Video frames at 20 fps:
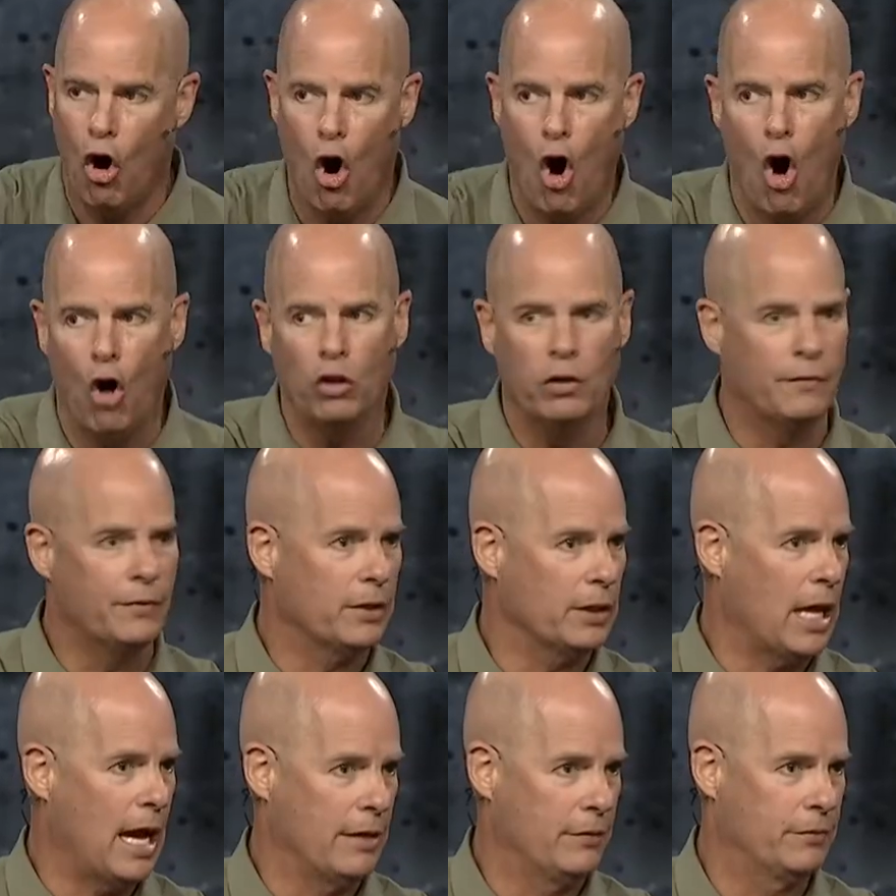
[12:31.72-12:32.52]
all of your
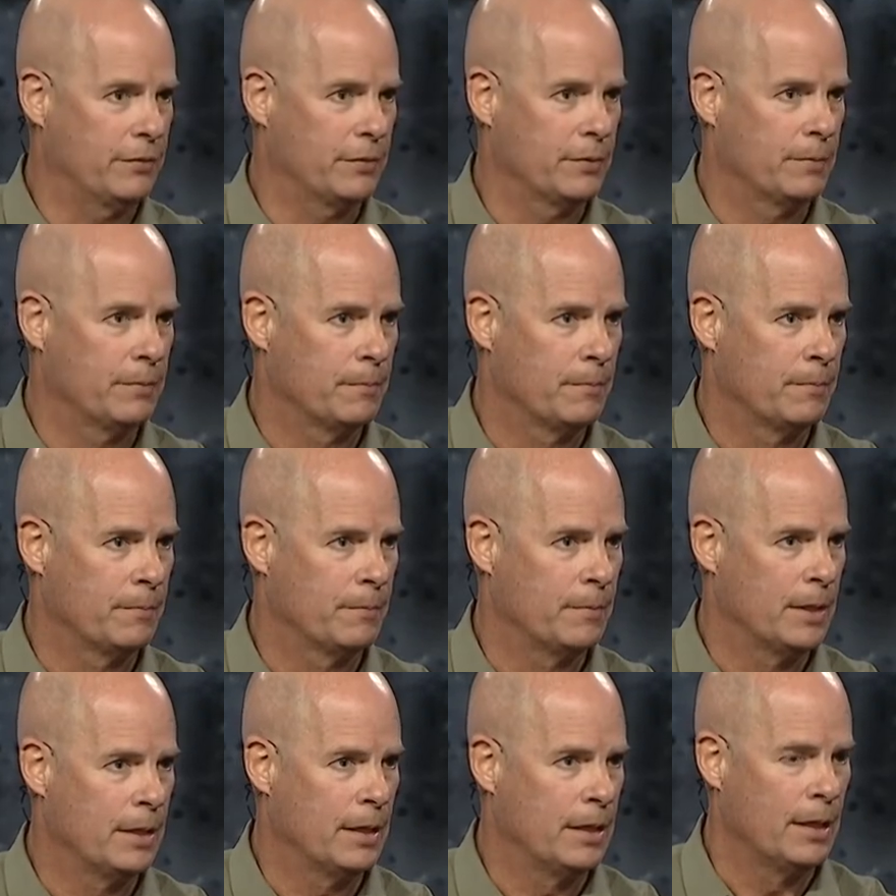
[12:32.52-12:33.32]
life.
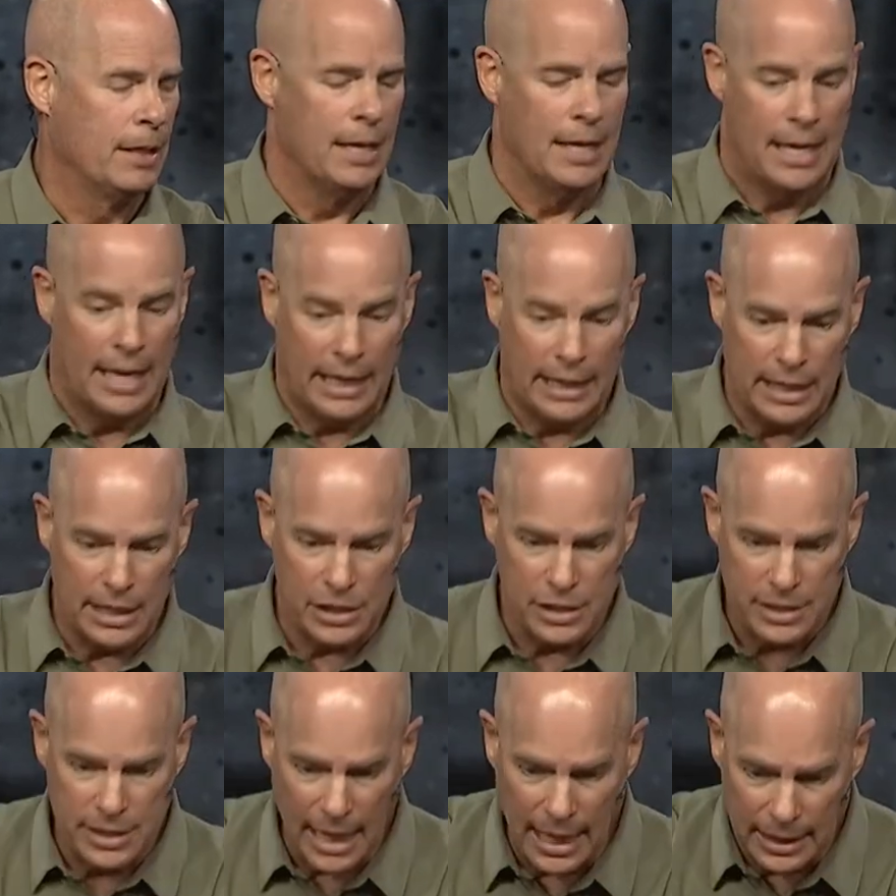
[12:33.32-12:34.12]
And he
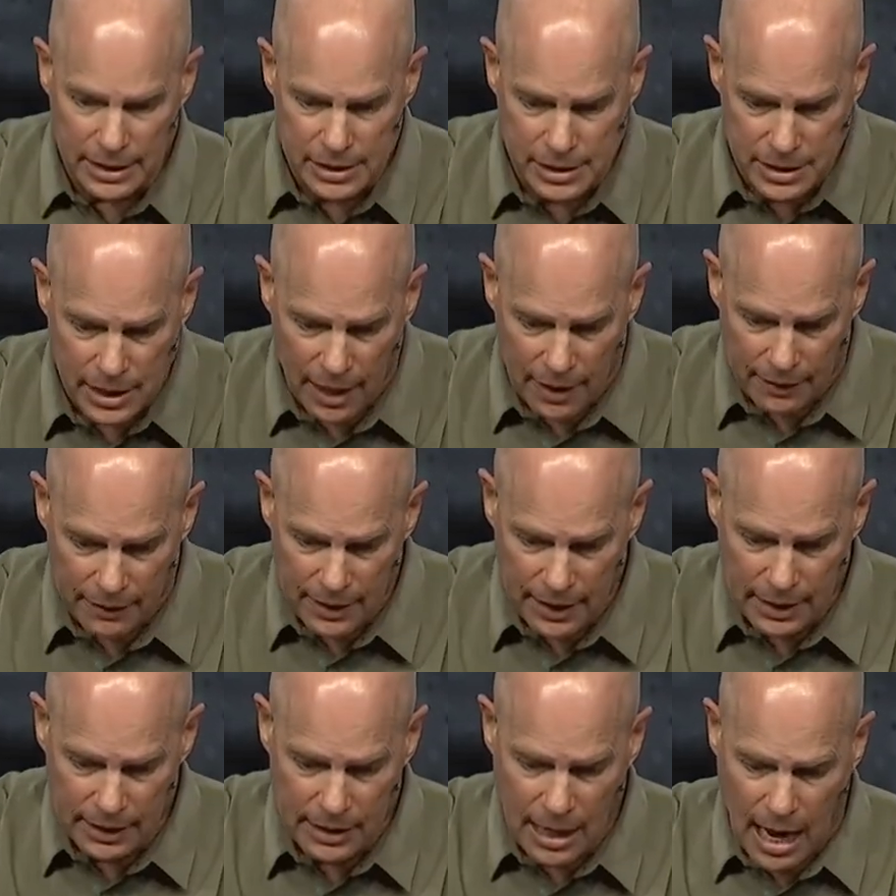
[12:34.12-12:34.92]
says,
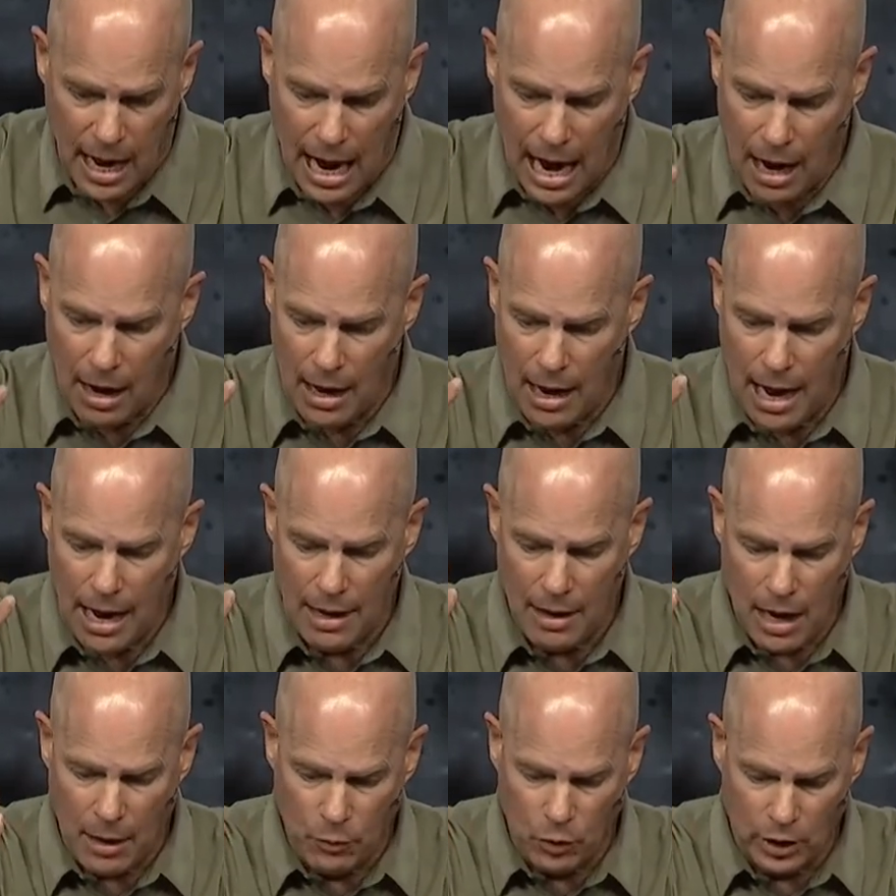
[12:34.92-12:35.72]
then I,
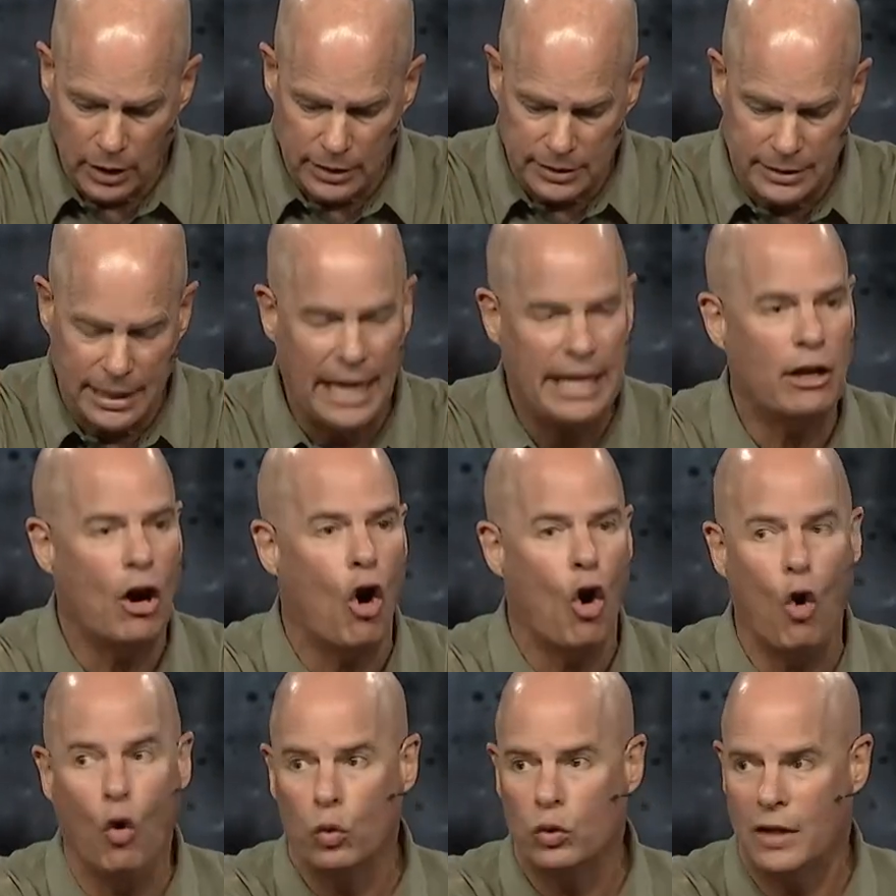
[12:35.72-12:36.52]
I, I'm gonna take
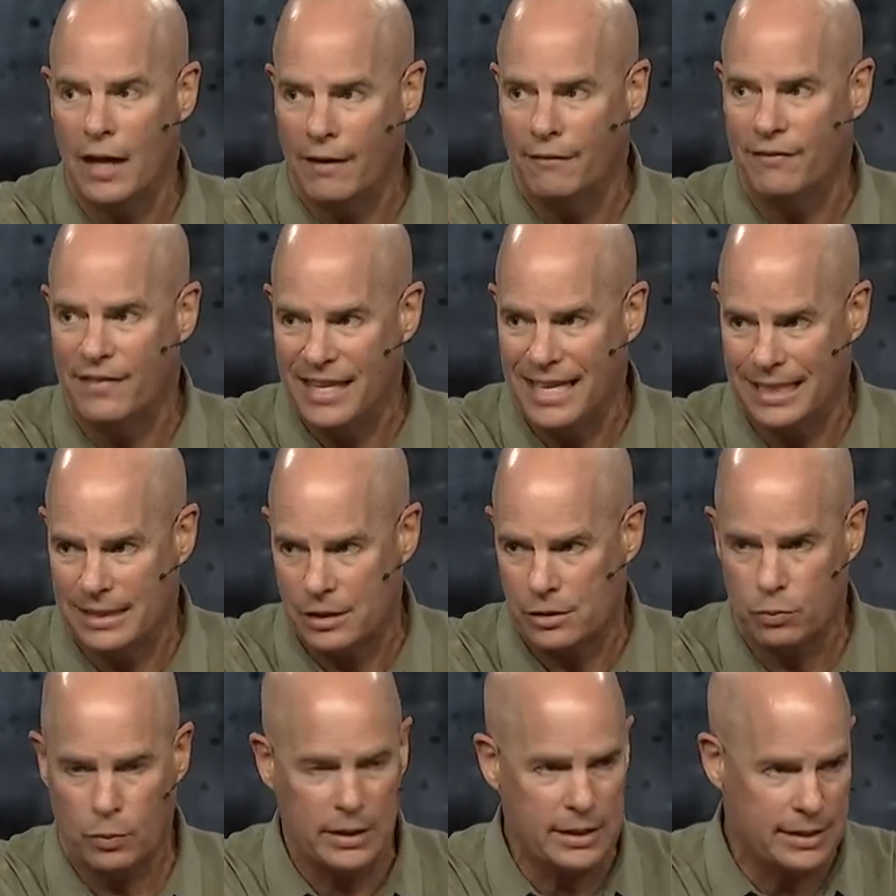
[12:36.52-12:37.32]
hold of
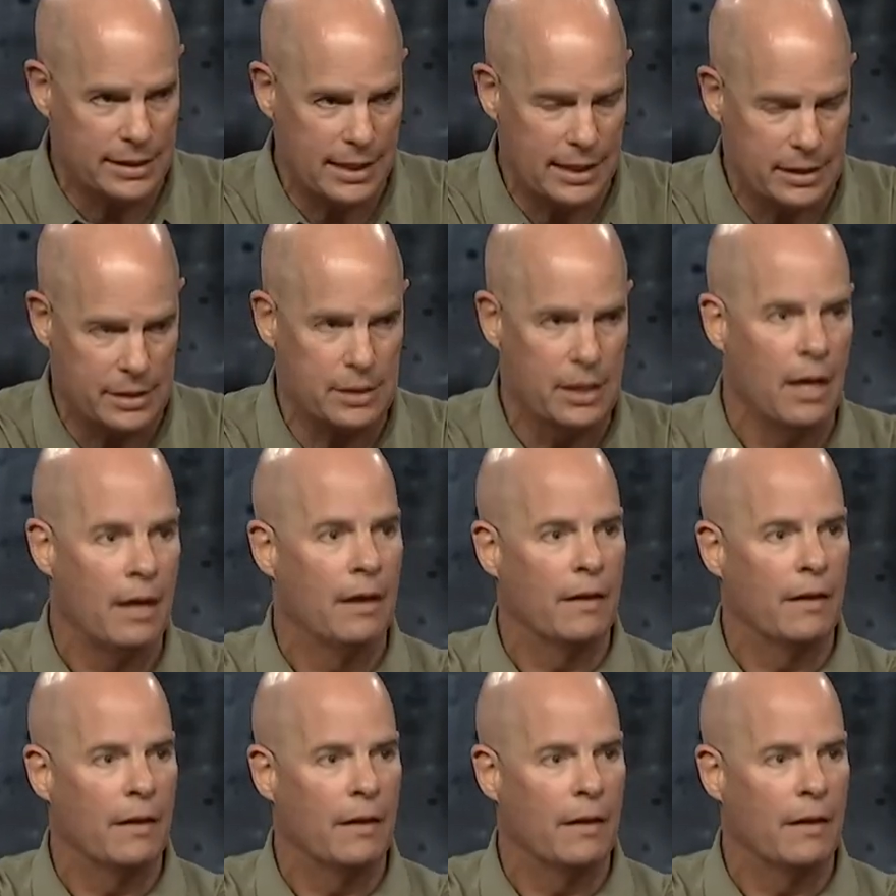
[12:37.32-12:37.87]
this. What is this?